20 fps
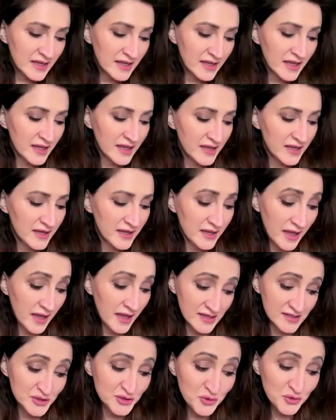He
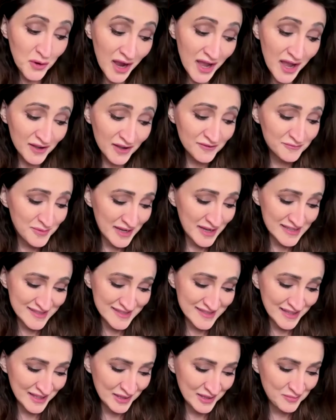has 12
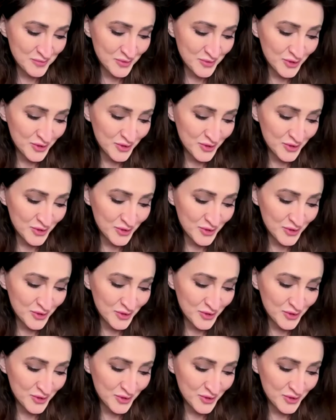best-selling